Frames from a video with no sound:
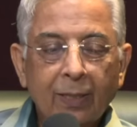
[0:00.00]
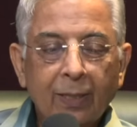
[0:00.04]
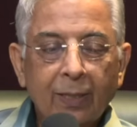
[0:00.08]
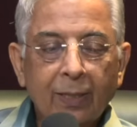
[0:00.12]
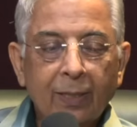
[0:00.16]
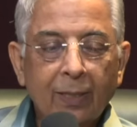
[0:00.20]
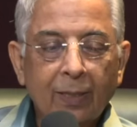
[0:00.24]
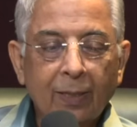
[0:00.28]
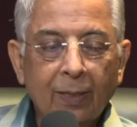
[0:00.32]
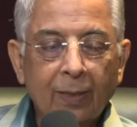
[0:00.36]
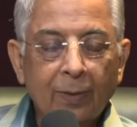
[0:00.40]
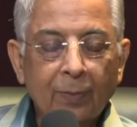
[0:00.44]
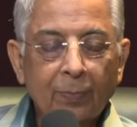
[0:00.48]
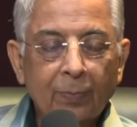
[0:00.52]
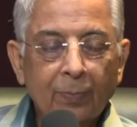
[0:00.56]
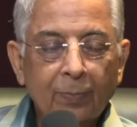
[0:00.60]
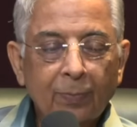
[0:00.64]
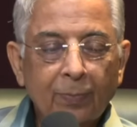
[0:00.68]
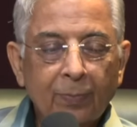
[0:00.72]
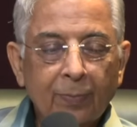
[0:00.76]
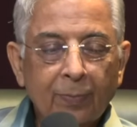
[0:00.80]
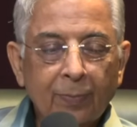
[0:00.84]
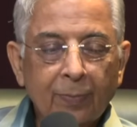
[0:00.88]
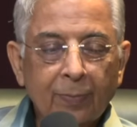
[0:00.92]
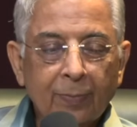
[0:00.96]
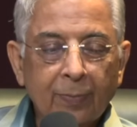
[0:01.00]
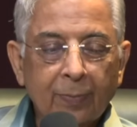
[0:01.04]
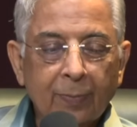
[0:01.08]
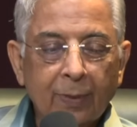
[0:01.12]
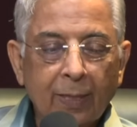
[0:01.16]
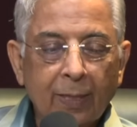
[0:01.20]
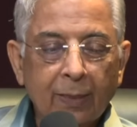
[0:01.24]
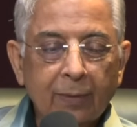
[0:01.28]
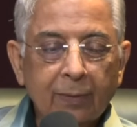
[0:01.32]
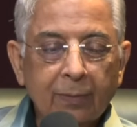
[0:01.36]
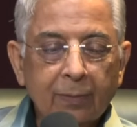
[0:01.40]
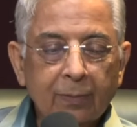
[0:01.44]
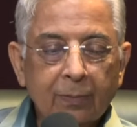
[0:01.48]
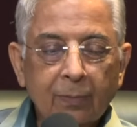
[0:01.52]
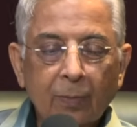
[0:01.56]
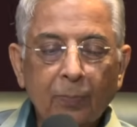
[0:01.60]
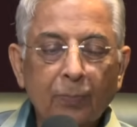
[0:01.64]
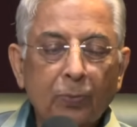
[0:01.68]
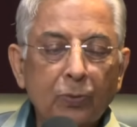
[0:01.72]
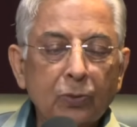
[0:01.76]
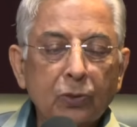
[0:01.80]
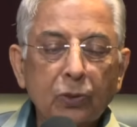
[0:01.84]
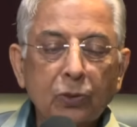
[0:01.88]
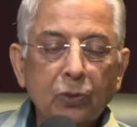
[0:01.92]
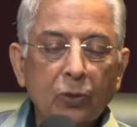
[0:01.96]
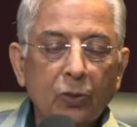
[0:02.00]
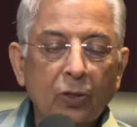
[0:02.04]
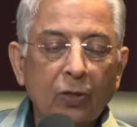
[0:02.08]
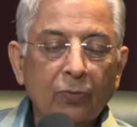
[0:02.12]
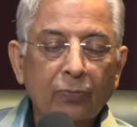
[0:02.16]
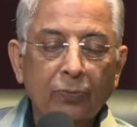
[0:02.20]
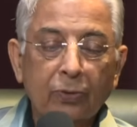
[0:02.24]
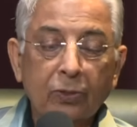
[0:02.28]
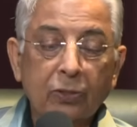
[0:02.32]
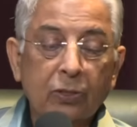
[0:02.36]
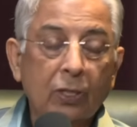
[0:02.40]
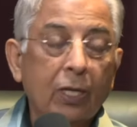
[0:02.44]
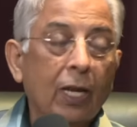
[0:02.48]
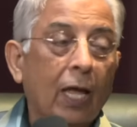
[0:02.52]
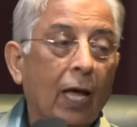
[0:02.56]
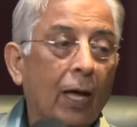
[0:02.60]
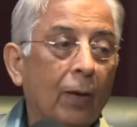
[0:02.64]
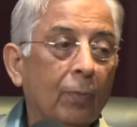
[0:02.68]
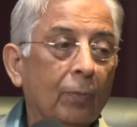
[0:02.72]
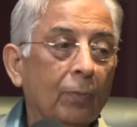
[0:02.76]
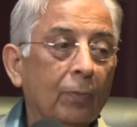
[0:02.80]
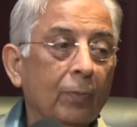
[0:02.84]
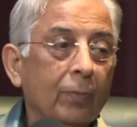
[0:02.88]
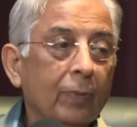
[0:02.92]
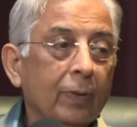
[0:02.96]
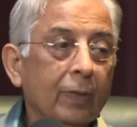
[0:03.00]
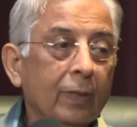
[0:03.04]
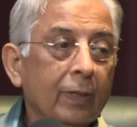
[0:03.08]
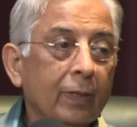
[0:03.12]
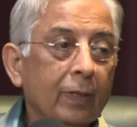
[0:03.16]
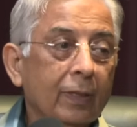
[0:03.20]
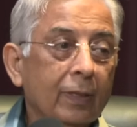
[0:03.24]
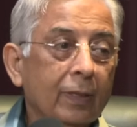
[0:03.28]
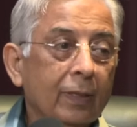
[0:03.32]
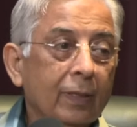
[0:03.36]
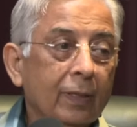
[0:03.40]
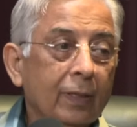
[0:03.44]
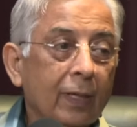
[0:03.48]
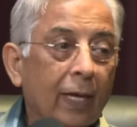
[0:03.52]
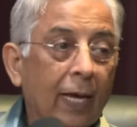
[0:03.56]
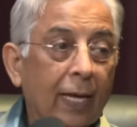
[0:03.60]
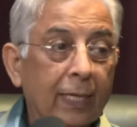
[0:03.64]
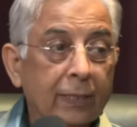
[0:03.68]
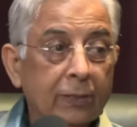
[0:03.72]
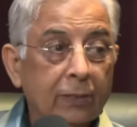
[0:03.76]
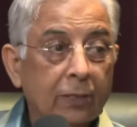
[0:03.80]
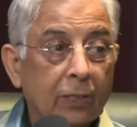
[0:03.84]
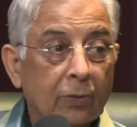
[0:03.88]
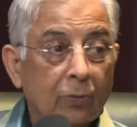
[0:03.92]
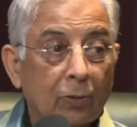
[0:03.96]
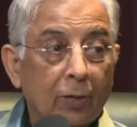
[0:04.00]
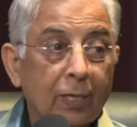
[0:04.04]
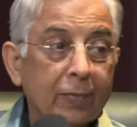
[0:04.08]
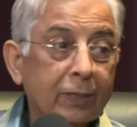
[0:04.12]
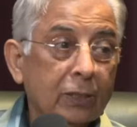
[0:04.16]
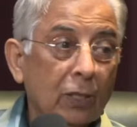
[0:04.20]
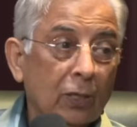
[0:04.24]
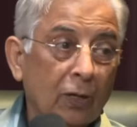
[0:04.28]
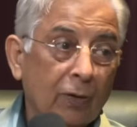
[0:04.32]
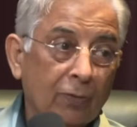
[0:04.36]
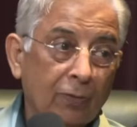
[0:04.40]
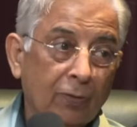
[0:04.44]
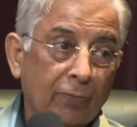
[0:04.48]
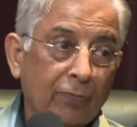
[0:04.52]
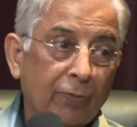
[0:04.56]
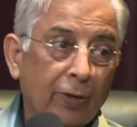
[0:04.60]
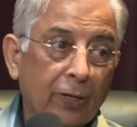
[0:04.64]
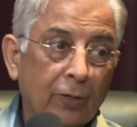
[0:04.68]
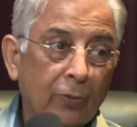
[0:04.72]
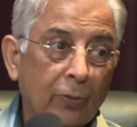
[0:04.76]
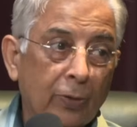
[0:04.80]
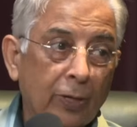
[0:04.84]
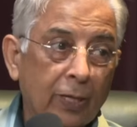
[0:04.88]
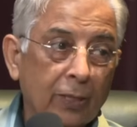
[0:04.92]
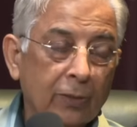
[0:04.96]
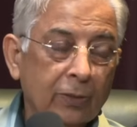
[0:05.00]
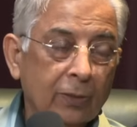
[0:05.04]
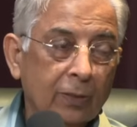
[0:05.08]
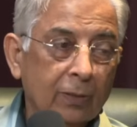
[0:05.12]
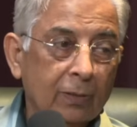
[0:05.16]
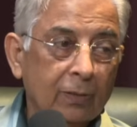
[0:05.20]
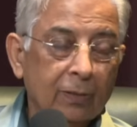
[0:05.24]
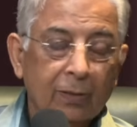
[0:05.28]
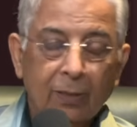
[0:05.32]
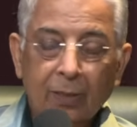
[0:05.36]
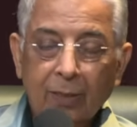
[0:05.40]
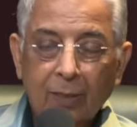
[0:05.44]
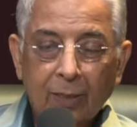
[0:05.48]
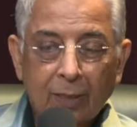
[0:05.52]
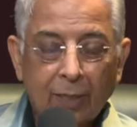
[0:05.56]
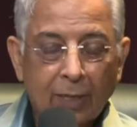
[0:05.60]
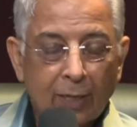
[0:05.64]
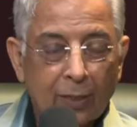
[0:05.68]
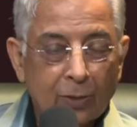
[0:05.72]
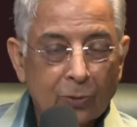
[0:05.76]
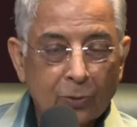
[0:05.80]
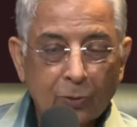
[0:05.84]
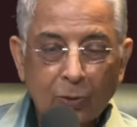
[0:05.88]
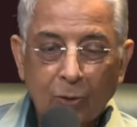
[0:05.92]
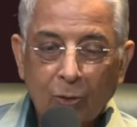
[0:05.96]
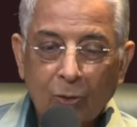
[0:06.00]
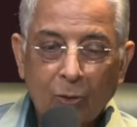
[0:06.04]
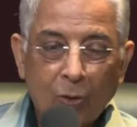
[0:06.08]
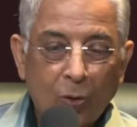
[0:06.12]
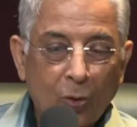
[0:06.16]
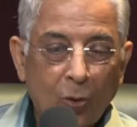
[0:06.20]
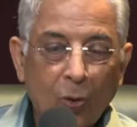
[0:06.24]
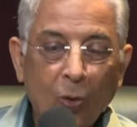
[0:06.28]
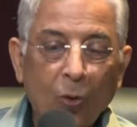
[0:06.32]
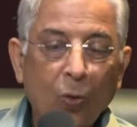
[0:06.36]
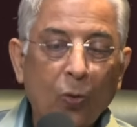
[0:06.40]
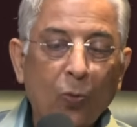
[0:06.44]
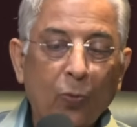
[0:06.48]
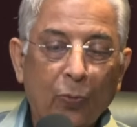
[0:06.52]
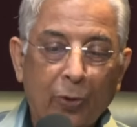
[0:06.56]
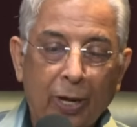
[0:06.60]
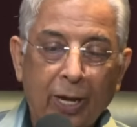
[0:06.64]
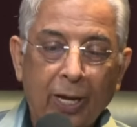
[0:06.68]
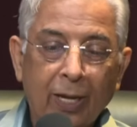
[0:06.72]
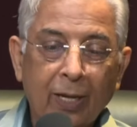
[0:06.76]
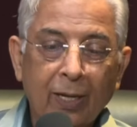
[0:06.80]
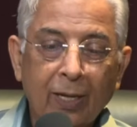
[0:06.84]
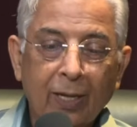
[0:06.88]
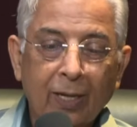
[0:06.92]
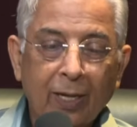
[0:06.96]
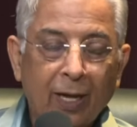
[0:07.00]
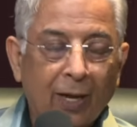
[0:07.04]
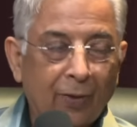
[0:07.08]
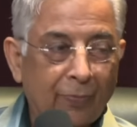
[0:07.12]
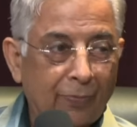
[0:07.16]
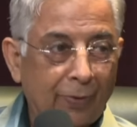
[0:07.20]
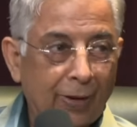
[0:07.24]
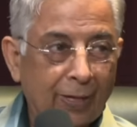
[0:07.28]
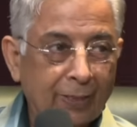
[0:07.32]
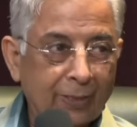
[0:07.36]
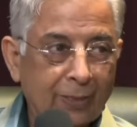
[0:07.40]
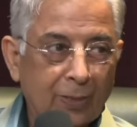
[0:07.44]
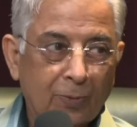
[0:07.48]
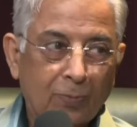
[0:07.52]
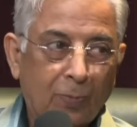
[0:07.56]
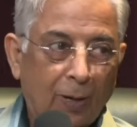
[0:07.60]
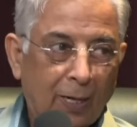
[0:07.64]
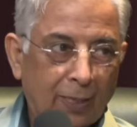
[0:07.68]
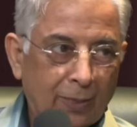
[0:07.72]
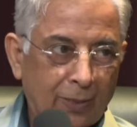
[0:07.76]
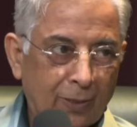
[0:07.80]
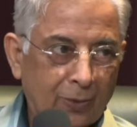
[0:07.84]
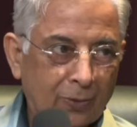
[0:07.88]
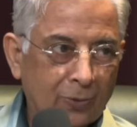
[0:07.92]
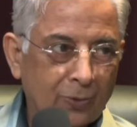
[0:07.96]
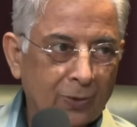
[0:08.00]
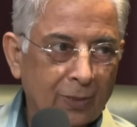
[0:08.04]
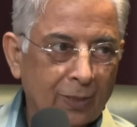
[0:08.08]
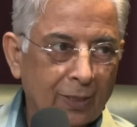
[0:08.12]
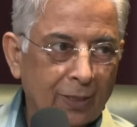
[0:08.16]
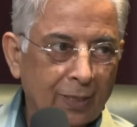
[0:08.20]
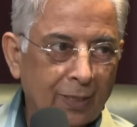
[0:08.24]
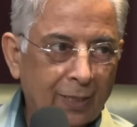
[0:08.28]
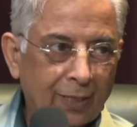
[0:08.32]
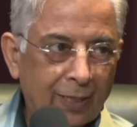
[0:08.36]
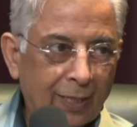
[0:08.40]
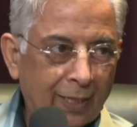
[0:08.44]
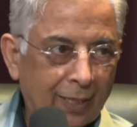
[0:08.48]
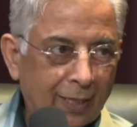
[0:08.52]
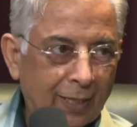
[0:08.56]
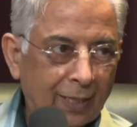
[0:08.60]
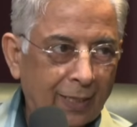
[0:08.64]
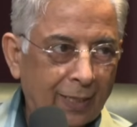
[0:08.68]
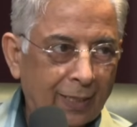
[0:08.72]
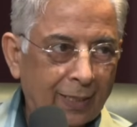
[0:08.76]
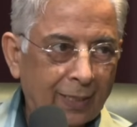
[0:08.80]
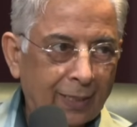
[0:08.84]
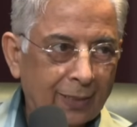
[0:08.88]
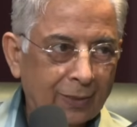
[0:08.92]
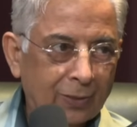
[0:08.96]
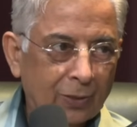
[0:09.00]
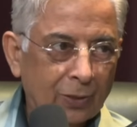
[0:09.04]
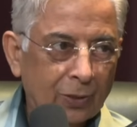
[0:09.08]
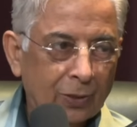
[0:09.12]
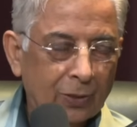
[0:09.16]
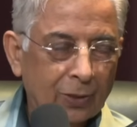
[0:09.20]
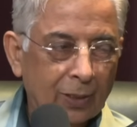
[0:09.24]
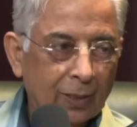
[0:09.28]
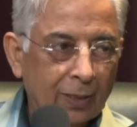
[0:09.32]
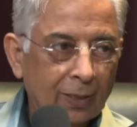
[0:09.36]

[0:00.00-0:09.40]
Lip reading: that the position of Islam as the religion of the Federation is in no way affected by this Nikhilin decision.